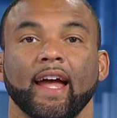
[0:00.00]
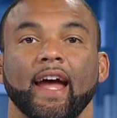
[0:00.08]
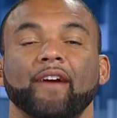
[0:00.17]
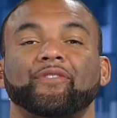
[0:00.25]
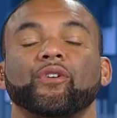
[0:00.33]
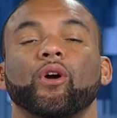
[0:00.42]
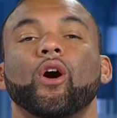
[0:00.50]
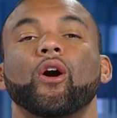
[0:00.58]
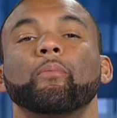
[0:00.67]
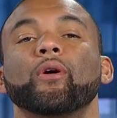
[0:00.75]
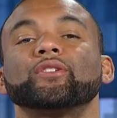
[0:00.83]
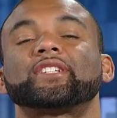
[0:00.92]
After
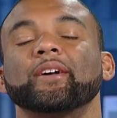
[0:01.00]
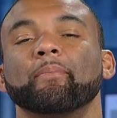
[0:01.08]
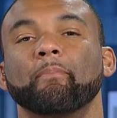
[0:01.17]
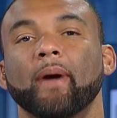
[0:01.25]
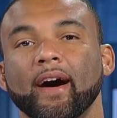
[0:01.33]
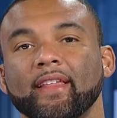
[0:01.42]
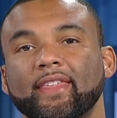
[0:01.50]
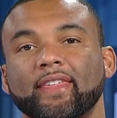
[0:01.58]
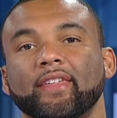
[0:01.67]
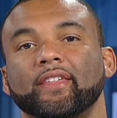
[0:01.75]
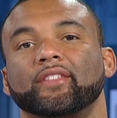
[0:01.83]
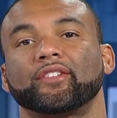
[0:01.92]
almost a
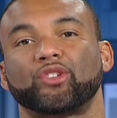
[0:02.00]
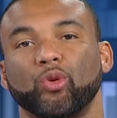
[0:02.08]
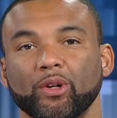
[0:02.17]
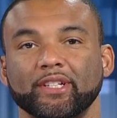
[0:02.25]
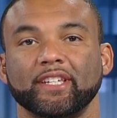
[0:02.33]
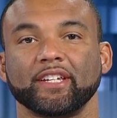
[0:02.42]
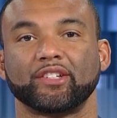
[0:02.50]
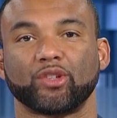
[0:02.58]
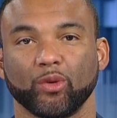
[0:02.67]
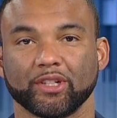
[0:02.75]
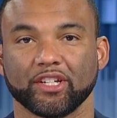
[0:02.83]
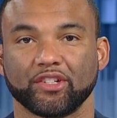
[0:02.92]
month, the
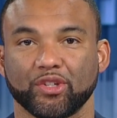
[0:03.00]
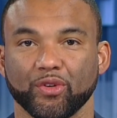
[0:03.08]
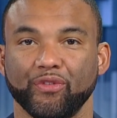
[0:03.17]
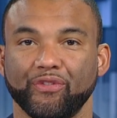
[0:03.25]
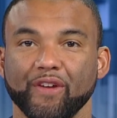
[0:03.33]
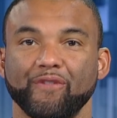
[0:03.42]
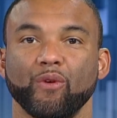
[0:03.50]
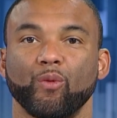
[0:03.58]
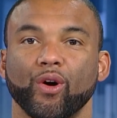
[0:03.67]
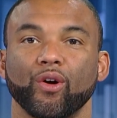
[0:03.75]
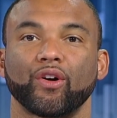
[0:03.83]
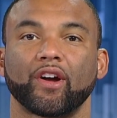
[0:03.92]
2022
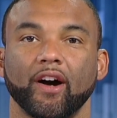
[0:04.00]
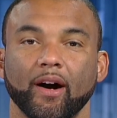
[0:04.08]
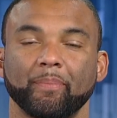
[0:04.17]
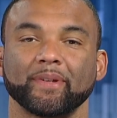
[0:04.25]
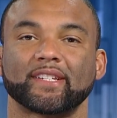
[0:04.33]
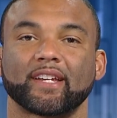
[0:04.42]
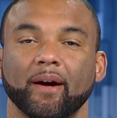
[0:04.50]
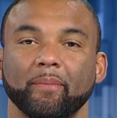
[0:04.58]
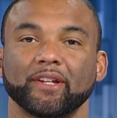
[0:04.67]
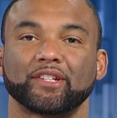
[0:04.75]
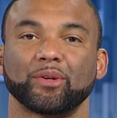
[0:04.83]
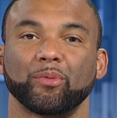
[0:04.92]
FIFA World Cup is
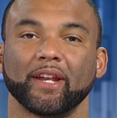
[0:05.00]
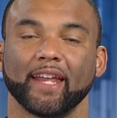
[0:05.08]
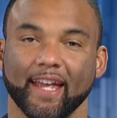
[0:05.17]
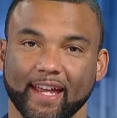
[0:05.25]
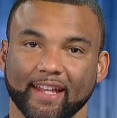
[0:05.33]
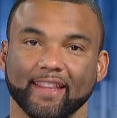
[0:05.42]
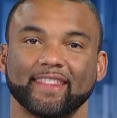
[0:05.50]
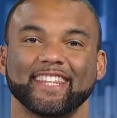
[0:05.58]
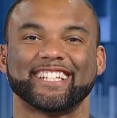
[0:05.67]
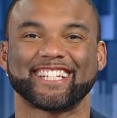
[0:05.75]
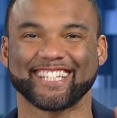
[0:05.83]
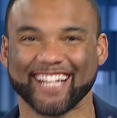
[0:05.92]
coming to an end.
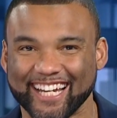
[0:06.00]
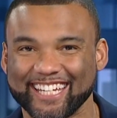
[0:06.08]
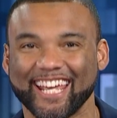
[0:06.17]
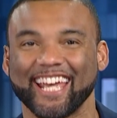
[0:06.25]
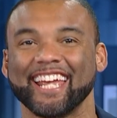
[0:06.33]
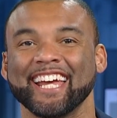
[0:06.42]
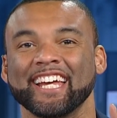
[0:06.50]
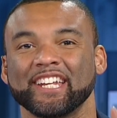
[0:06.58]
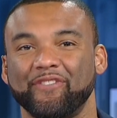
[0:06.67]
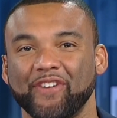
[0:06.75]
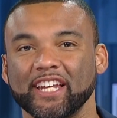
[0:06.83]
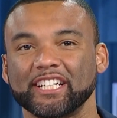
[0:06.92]
This Sunday,
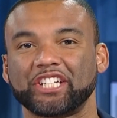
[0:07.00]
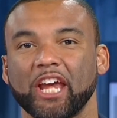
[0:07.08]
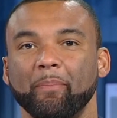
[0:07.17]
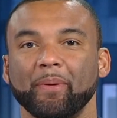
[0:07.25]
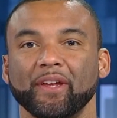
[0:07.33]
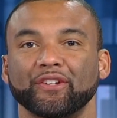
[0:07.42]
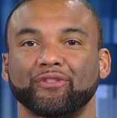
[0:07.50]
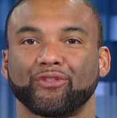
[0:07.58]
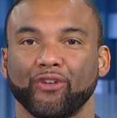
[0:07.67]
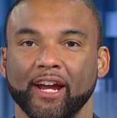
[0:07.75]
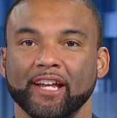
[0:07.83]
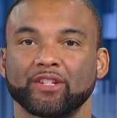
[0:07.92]
defending champions
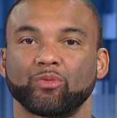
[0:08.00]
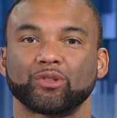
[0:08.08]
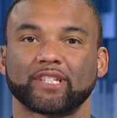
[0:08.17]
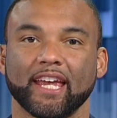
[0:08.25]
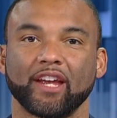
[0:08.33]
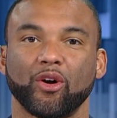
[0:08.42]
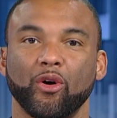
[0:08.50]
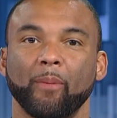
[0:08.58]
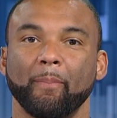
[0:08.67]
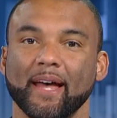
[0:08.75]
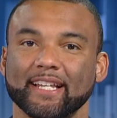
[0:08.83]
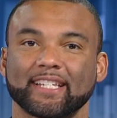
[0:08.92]
France will take
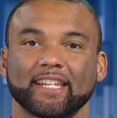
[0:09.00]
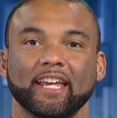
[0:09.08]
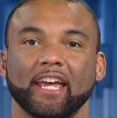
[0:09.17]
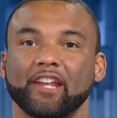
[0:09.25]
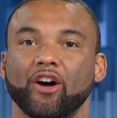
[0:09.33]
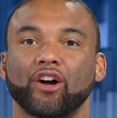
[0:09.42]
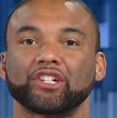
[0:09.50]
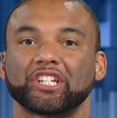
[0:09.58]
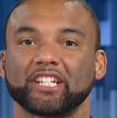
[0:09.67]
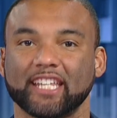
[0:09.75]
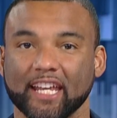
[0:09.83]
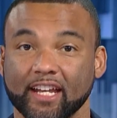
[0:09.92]
on Messi in
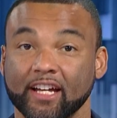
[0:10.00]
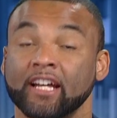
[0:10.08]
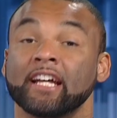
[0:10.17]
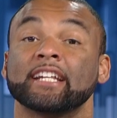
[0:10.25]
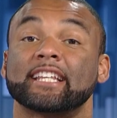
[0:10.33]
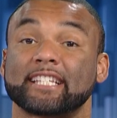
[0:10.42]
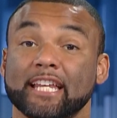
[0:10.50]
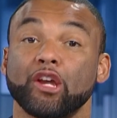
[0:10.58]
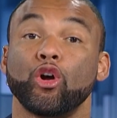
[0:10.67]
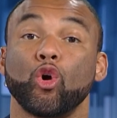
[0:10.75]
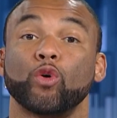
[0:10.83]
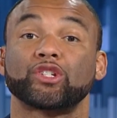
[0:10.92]
Argentina to
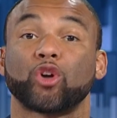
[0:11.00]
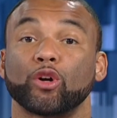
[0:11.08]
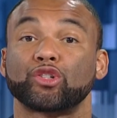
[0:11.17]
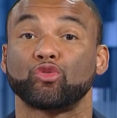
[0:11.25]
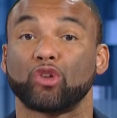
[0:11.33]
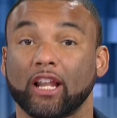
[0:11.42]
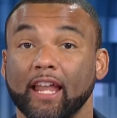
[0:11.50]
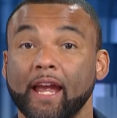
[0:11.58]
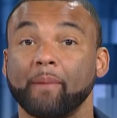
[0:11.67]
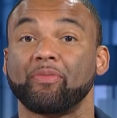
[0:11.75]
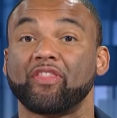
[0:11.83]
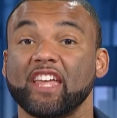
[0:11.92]
see who is going to
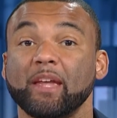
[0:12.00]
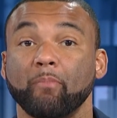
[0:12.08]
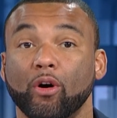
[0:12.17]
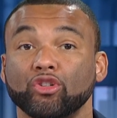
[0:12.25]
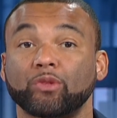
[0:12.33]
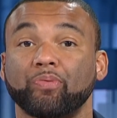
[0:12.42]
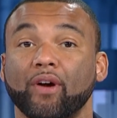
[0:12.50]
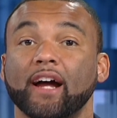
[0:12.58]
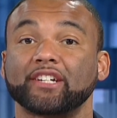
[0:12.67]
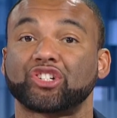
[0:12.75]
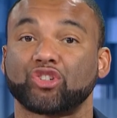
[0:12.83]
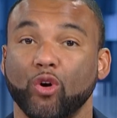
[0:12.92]
claim the most
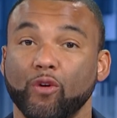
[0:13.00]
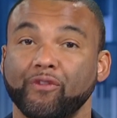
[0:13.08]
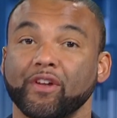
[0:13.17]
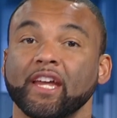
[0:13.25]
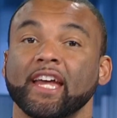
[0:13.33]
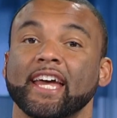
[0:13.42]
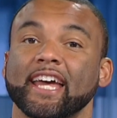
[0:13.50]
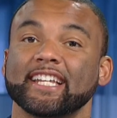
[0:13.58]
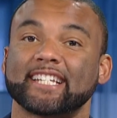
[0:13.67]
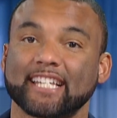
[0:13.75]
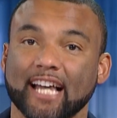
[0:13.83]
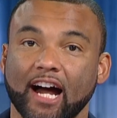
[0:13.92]
prized trophy
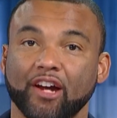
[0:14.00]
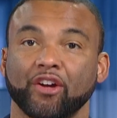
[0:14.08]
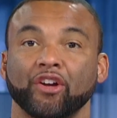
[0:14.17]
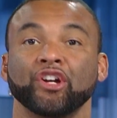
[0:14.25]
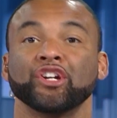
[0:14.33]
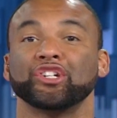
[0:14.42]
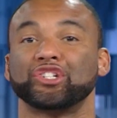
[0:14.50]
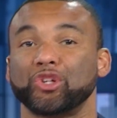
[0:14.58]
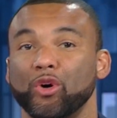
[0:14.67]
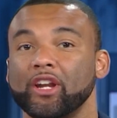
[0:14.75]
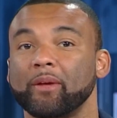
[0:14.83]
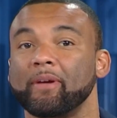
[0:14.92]
in soccer.
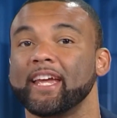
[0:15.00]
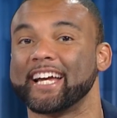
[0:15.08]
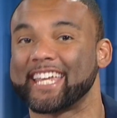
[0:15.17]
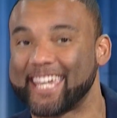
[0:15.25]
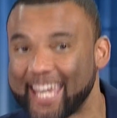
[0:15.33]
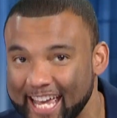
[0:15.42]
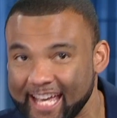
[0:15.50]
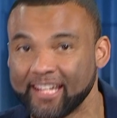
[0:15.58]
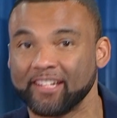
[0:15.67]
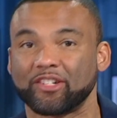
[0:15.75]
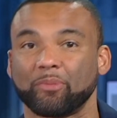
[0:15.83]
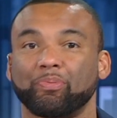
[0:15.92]
Joining me
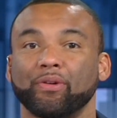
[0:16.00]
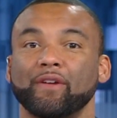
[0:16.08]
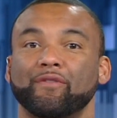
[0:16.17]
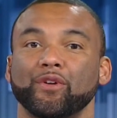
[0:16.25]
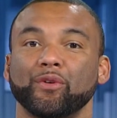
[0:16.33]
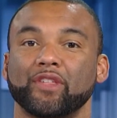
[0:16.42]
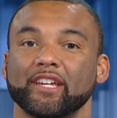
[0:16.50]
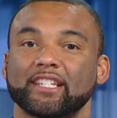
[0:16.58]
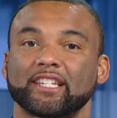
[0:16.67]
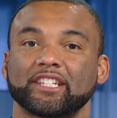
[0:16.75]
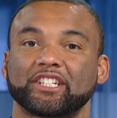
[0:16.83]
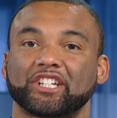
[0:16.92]
again to preview
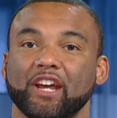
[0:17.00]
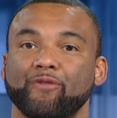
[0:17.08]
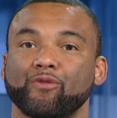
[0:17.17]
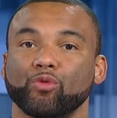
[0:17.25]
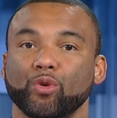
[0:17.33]
this is Jeff